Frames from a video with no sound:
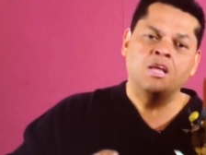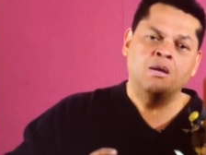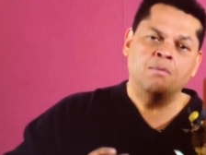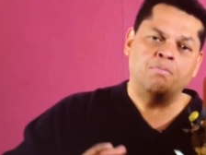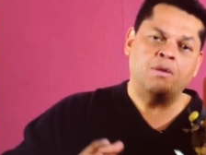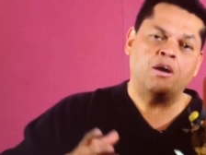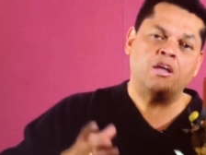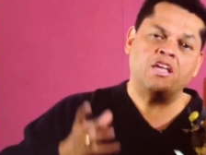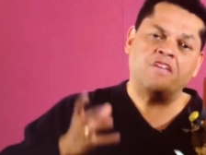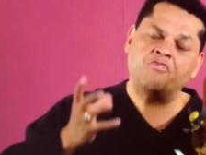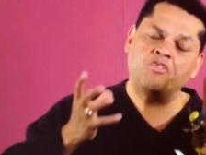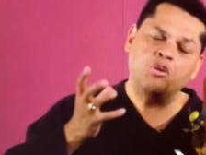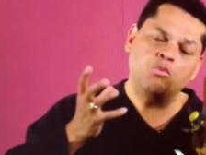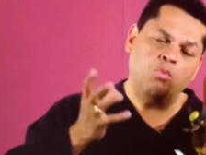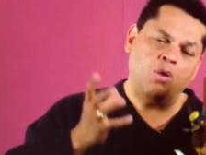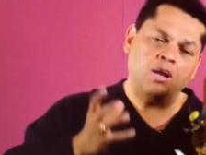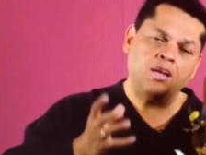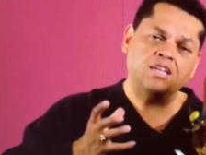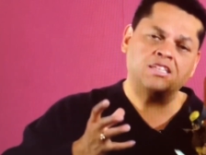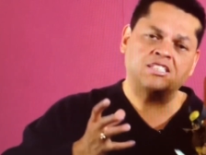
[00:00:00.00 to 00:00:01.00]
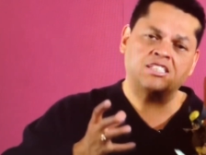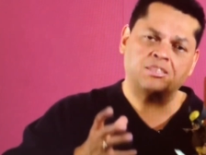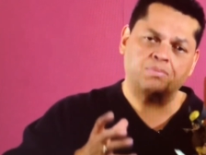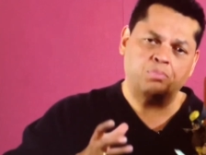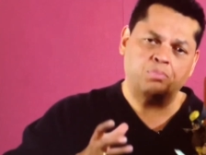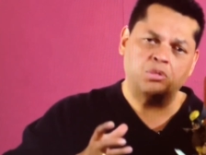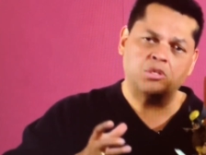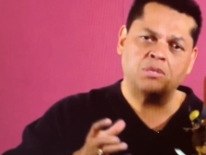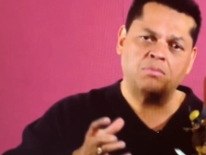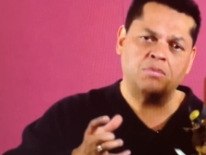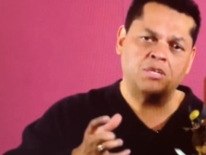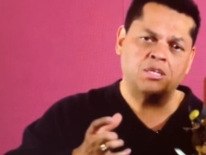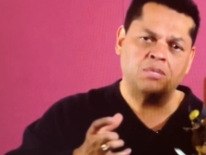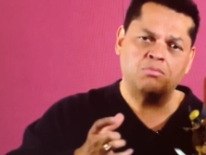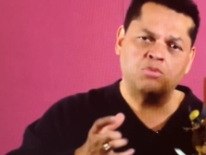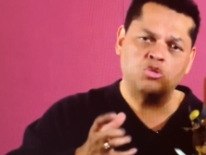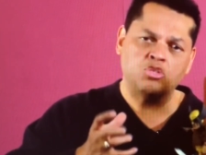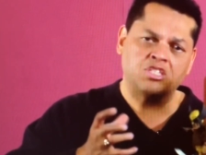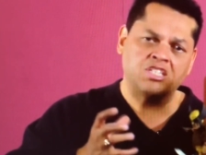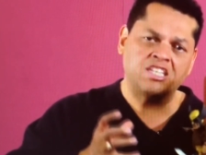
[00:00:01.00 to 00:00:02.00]
But if you want to just put him in a
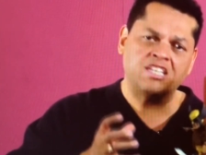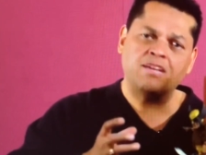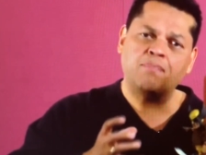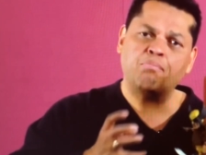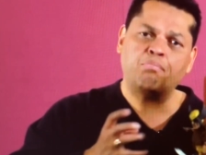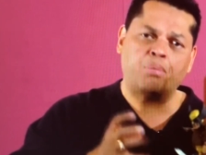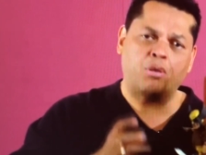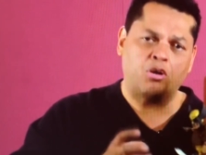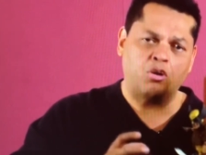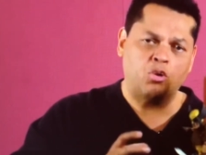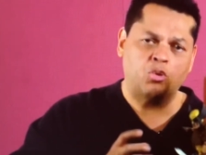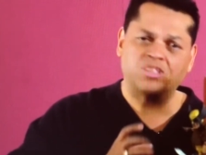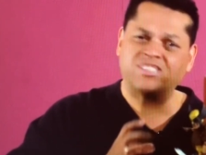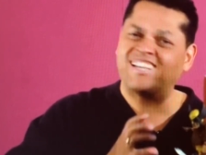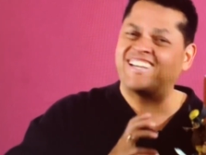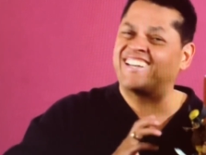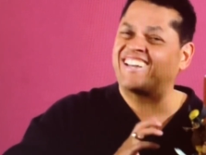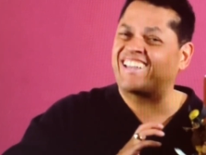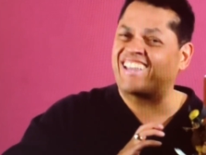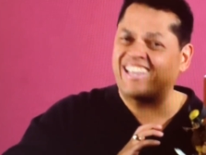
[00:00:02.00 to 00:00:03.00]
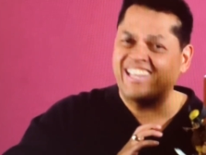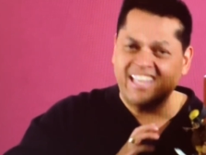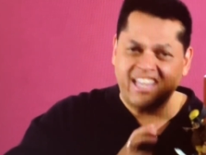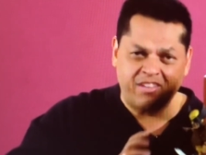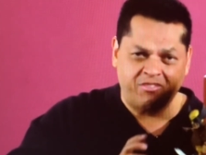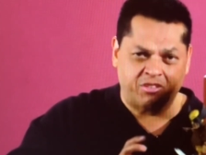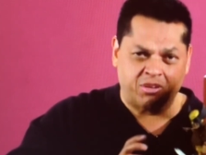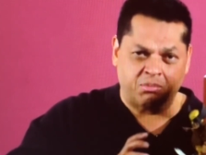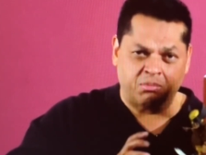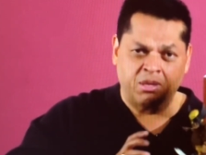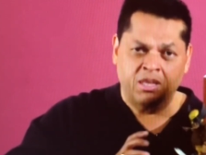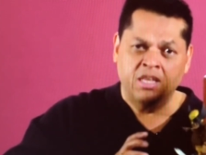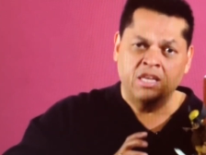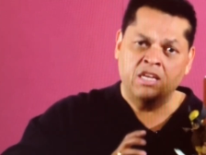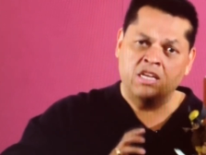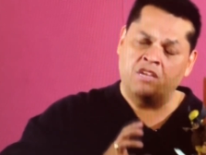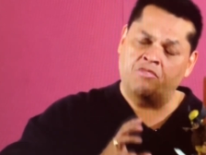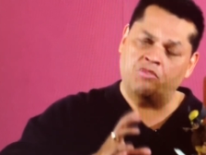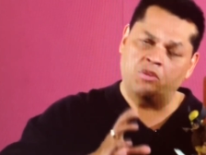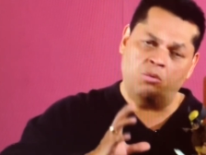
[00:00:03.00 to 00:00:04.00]
museum pose and leave him,
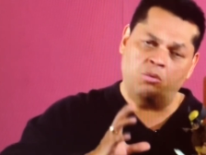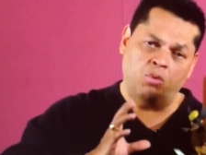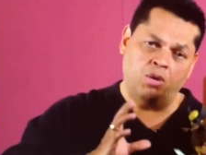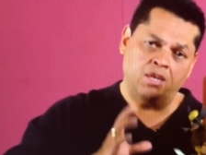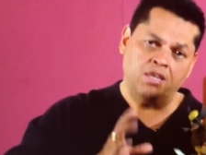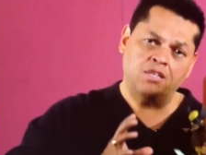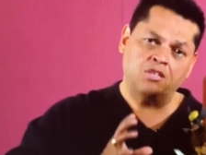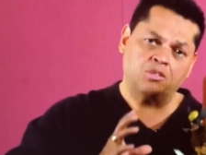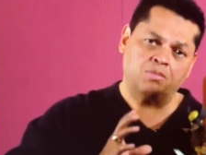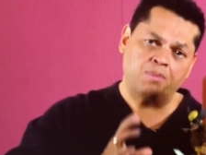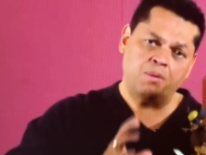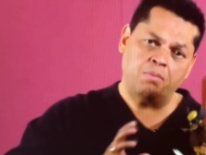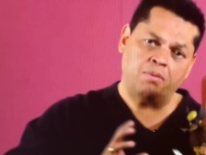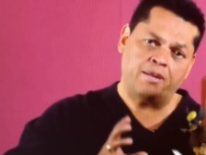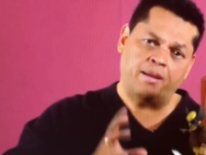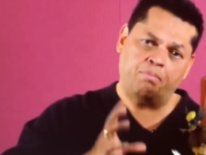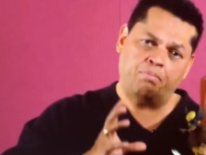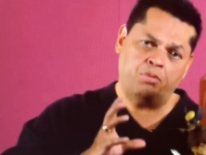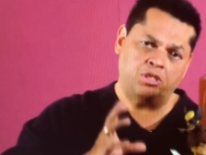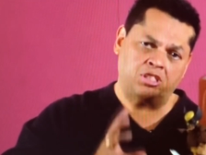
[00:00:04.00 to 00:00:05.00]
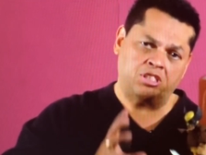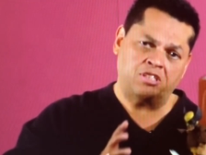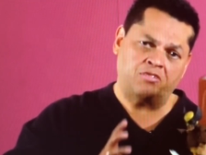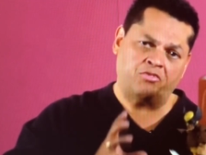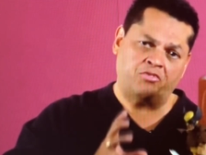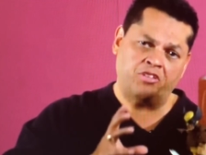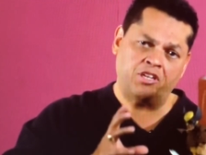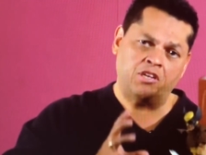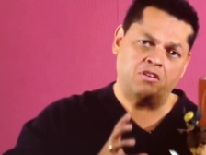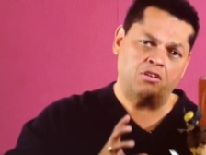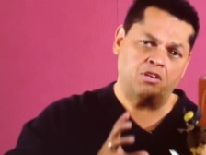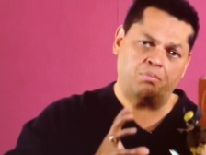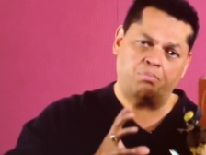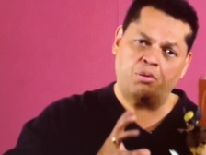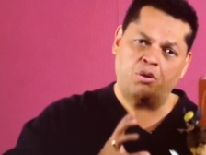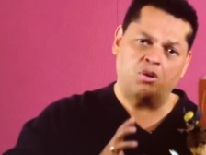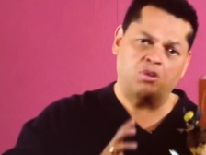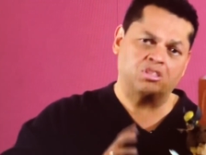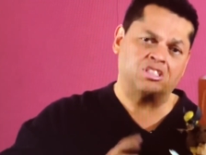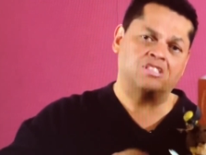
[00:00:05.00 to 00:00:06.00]
if you're one of those people that put your figure in a
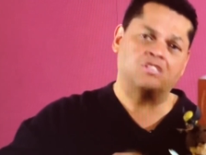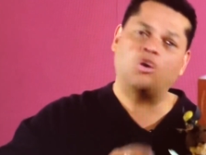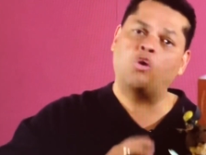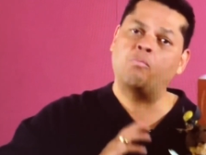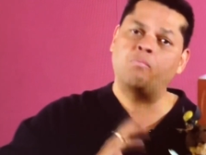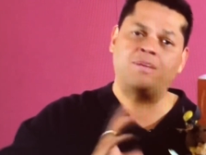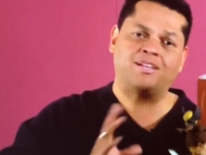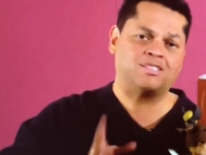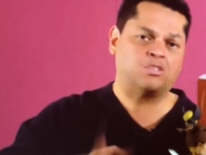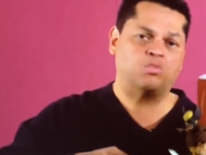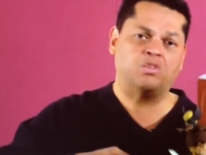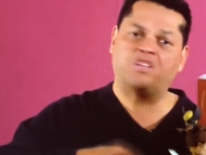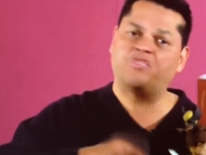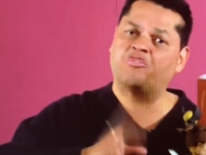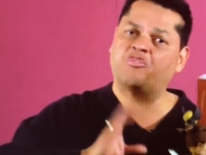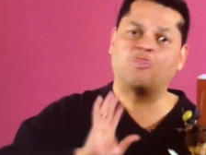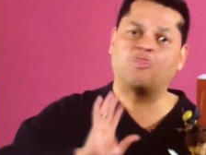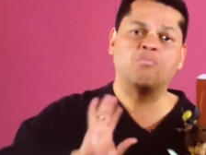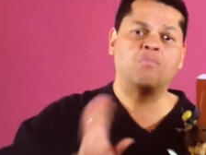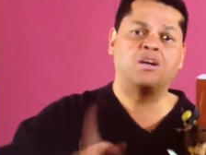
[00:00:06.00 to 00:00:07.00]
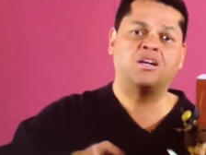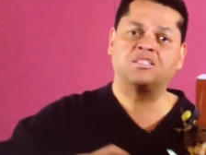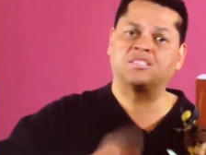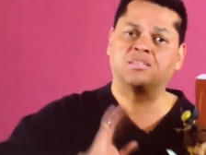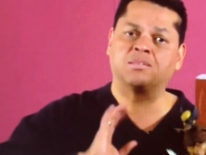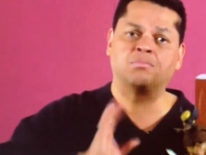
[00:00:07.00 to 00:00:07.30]
pose and don't mess with it for months and